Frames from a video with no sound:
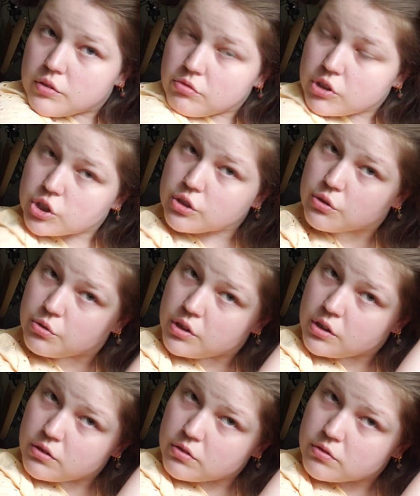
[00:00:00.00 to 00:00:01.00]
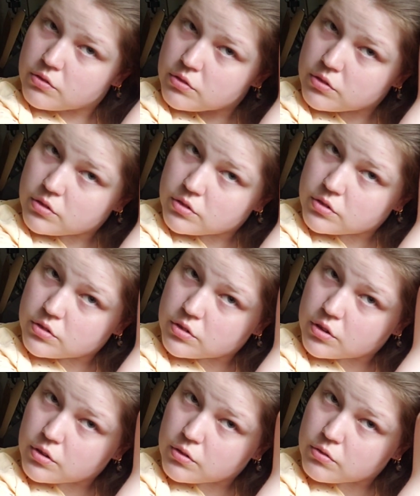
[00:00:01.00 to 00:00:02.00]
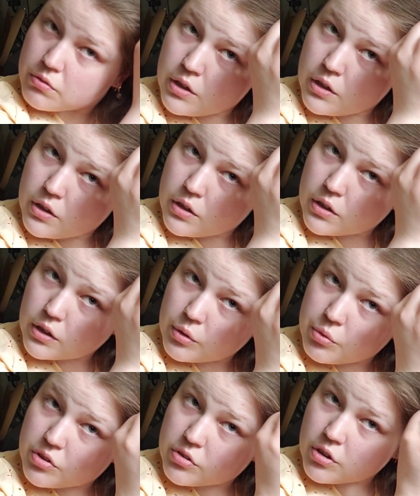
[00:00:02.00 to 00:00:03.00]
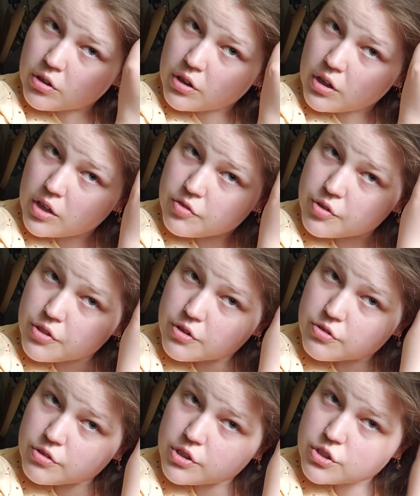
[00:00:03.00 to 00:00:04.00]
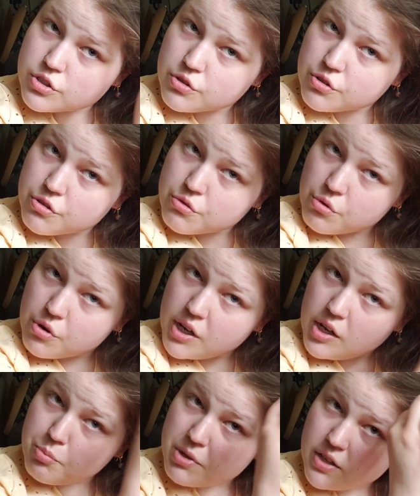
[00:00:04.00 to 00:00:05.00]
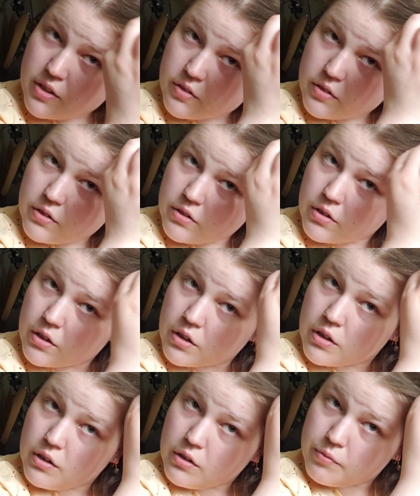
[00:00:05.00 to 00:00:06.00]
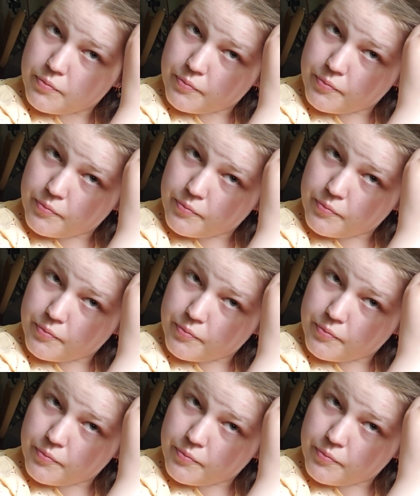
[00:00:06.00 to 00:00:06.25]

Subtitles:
which are annoying. So now we start off with our traditional 3 pieces here.